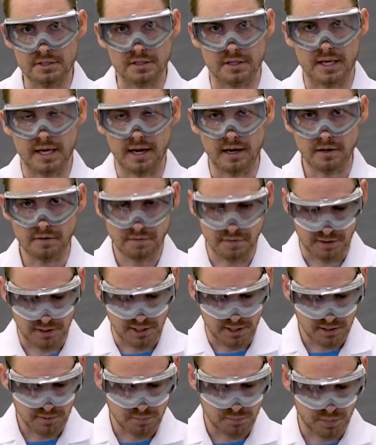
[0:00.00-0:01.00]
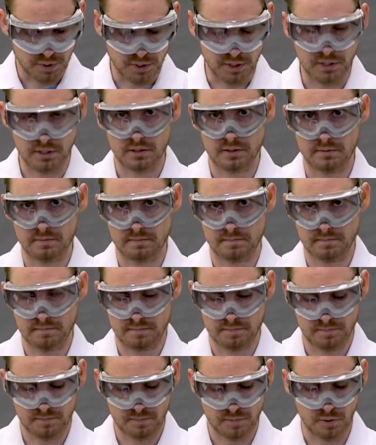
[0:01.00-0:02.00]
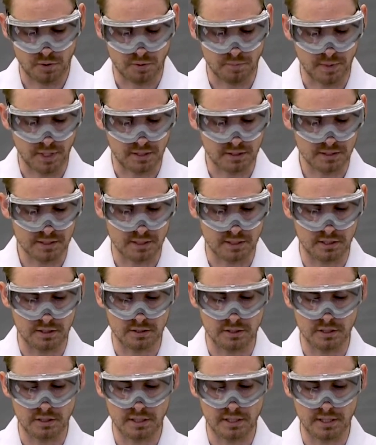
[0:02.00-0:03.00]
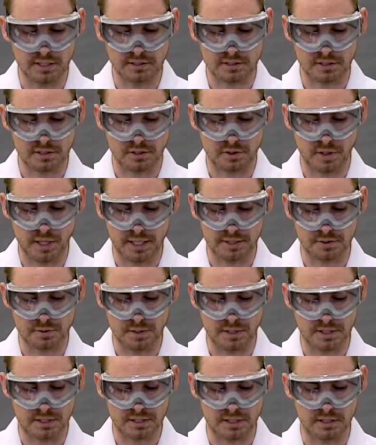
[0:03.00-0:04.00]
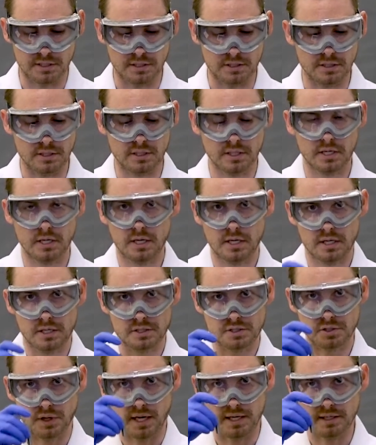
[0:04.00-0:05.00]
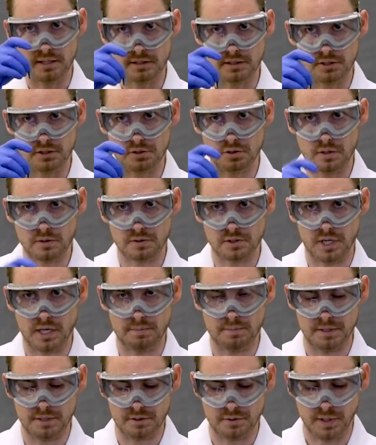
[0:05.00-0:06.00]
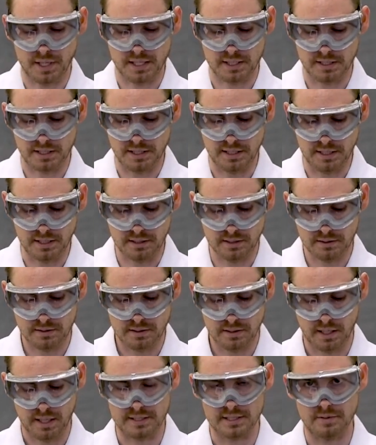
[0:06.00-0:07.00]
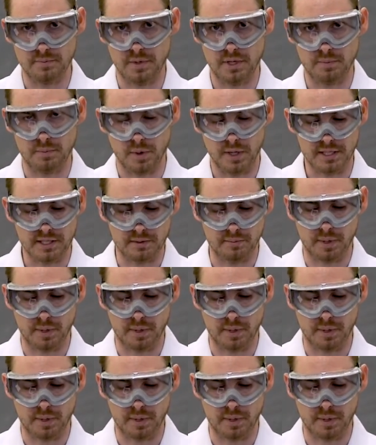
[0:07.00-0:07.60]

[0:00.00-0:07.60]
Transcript: to carefully put your metal cylinder into the graduated cylinder. Try not to drop it directly in, as it may break the